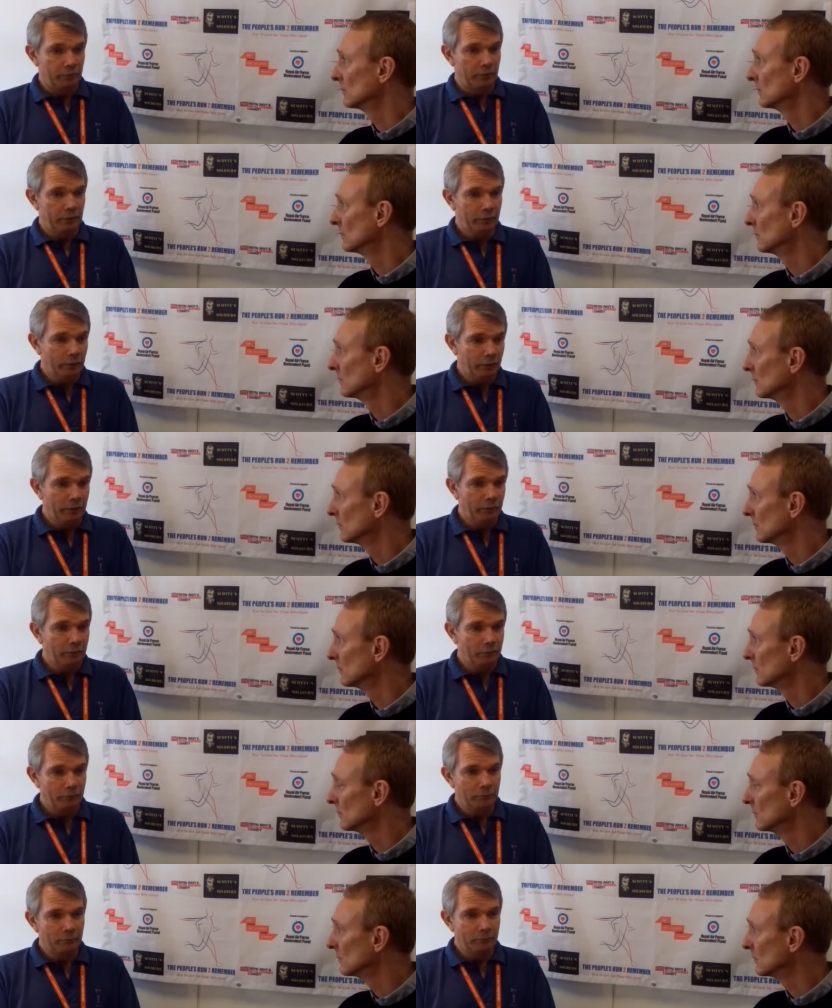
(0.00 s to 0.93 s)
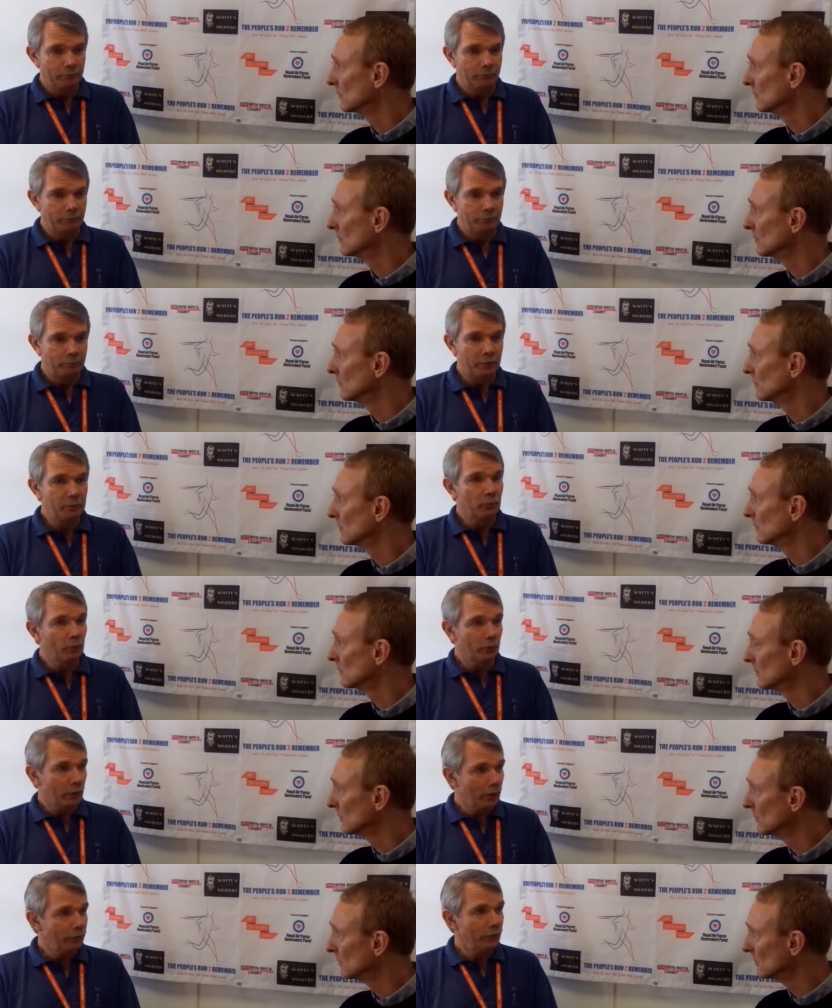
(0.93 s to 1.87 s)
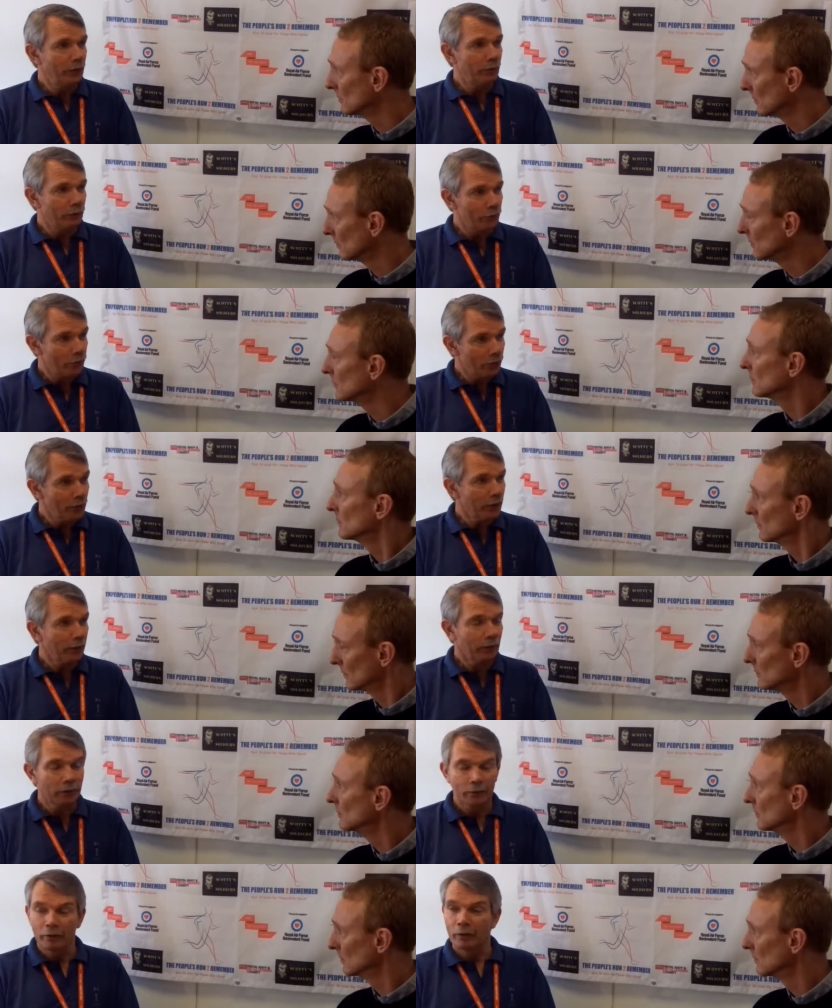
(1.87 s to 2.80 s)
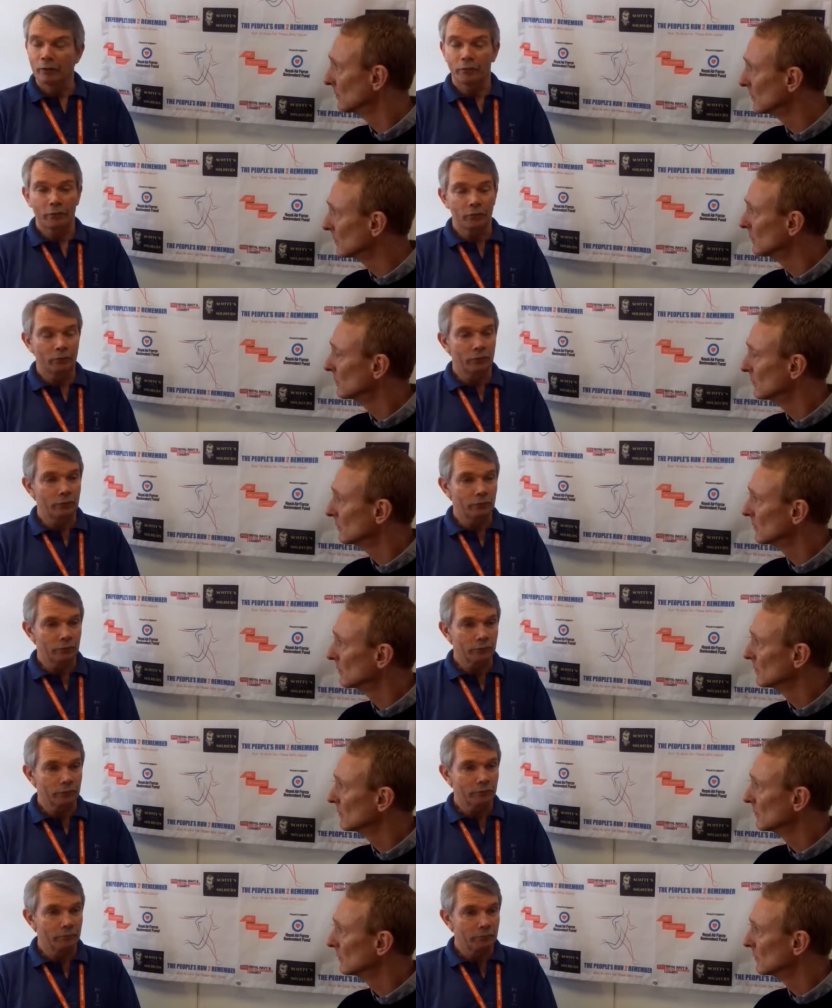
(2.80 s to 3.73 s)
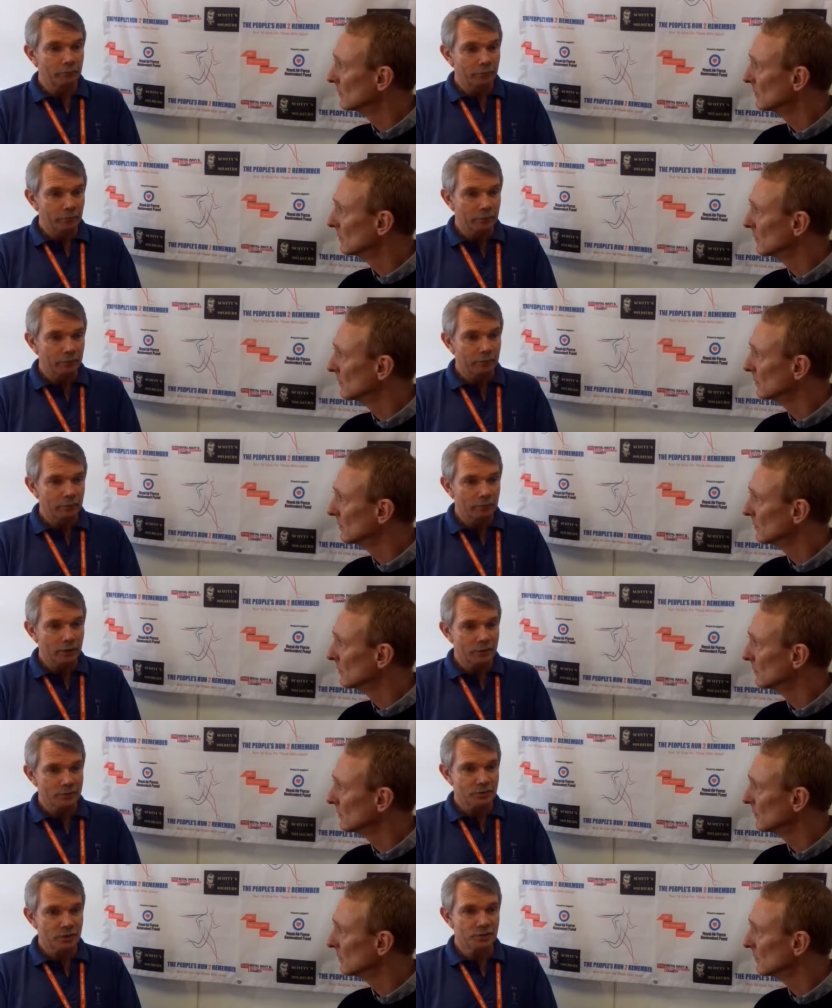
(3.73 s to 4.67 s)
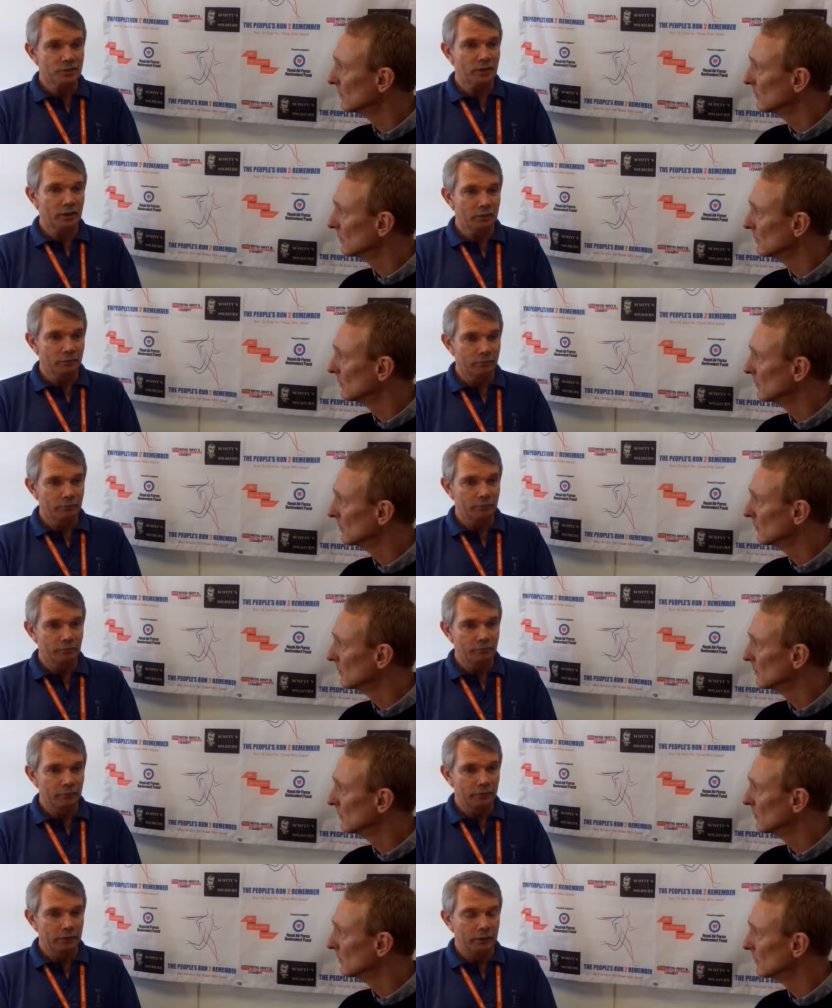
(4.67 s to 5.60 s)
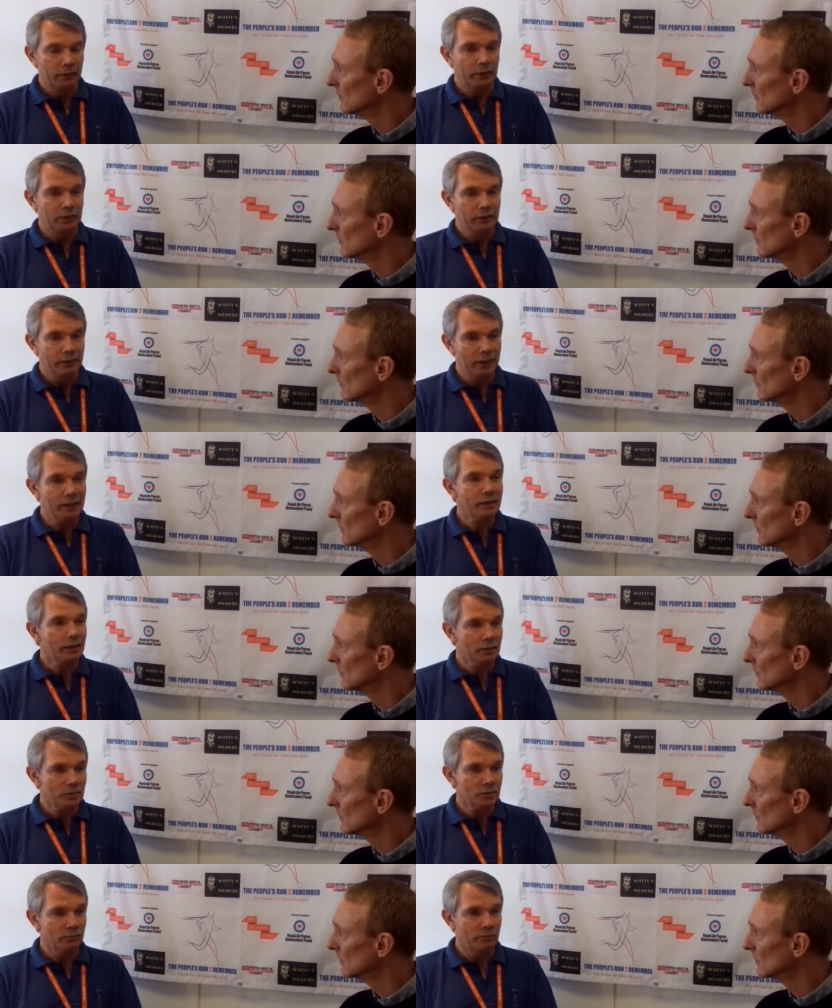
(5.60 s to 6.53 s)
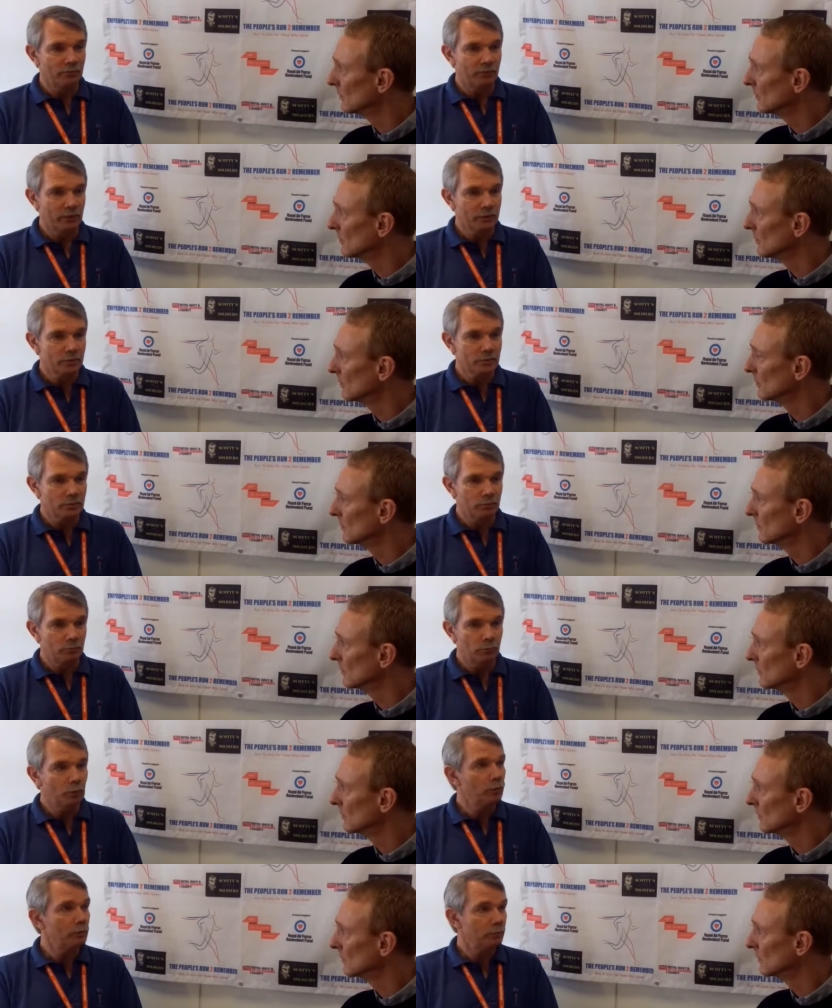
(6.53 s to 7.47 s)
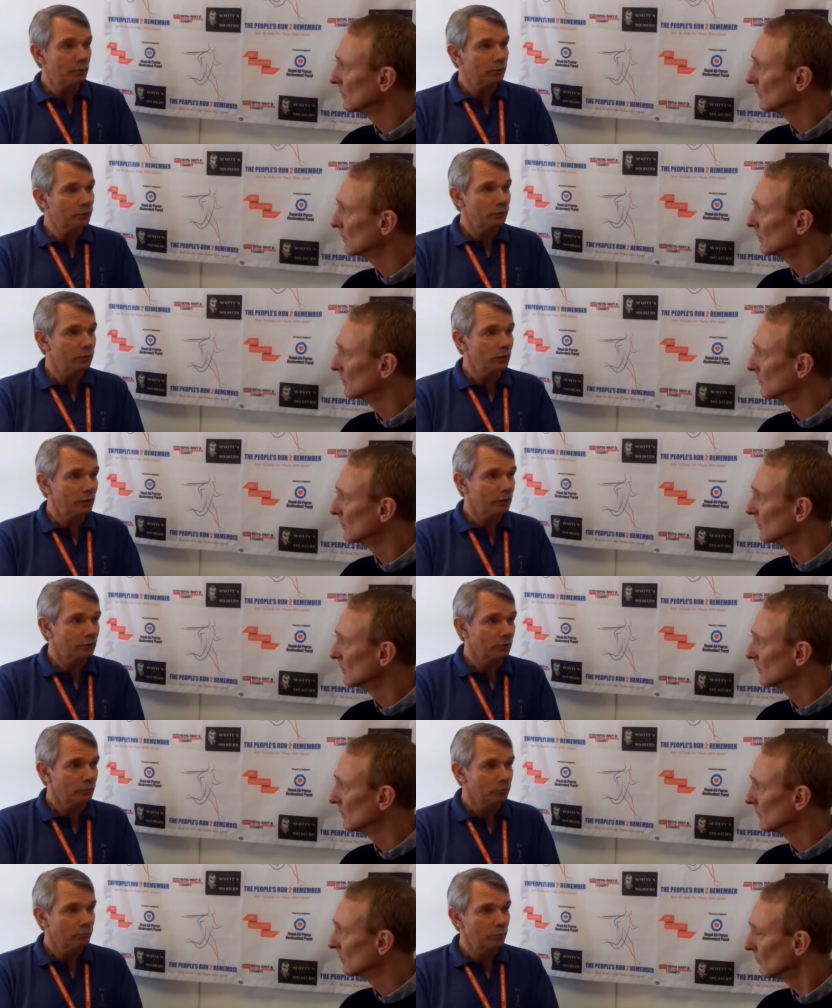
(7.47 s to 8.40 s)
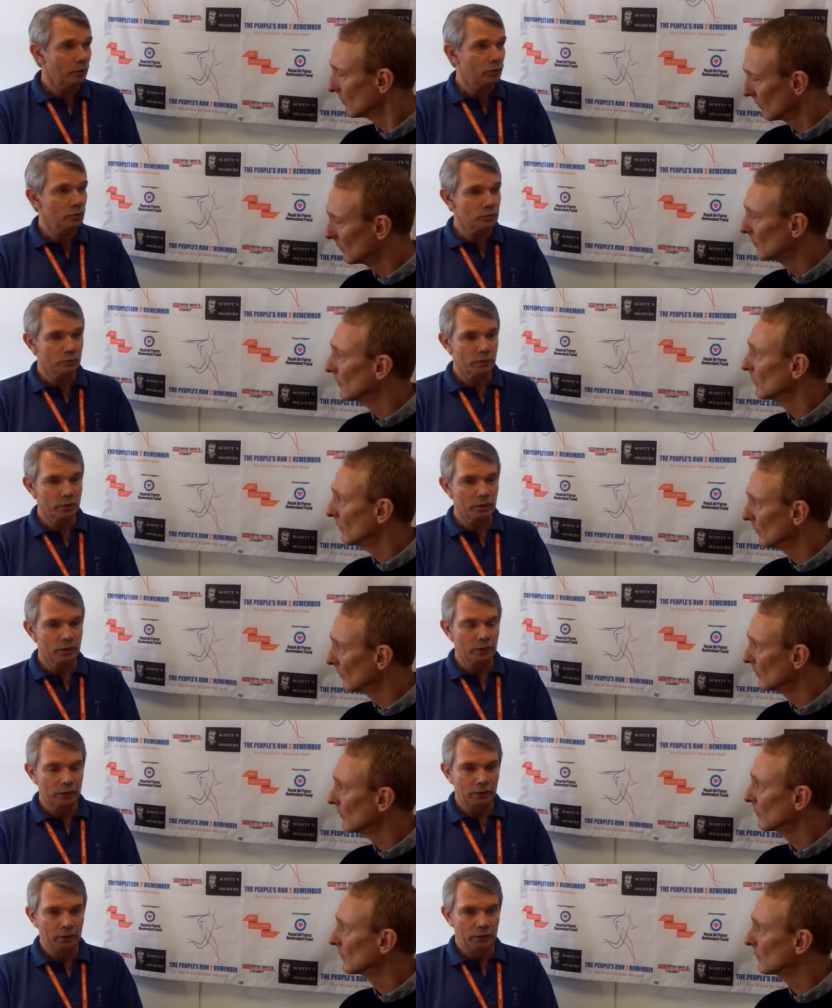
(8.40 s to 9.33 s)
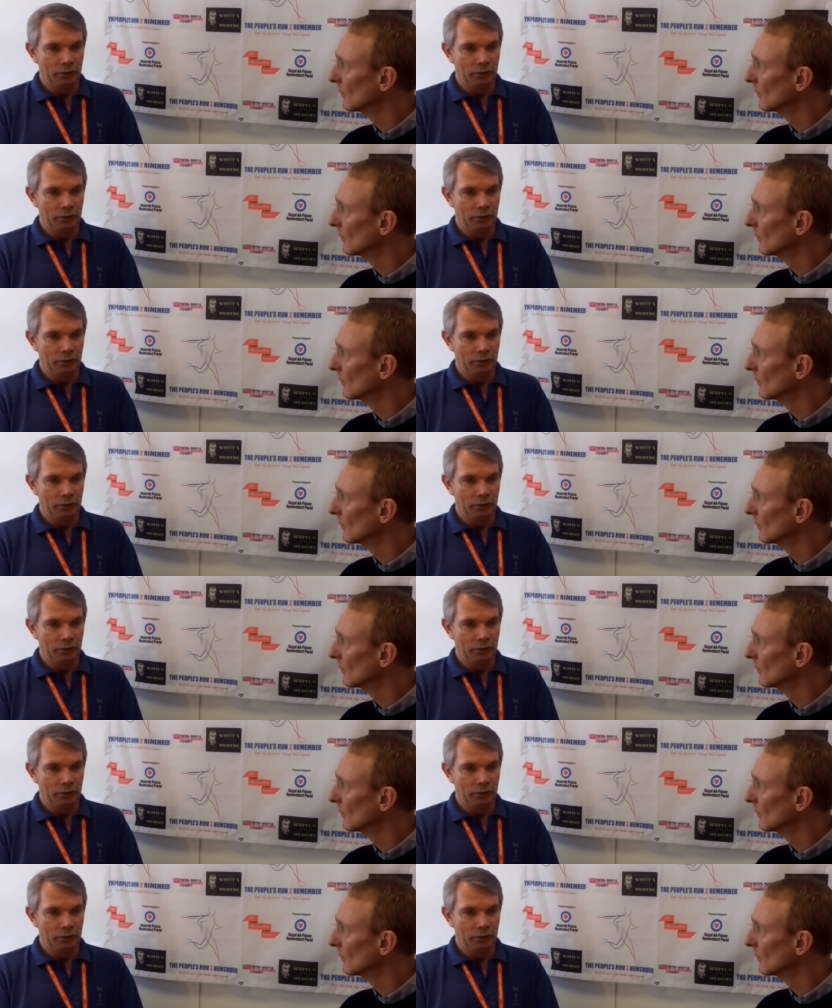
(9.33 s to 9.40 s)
Speaker 1: uh, people going out there and running uh, or assisting in getting us some funds, we wouldn't be able to do anything because we're, a,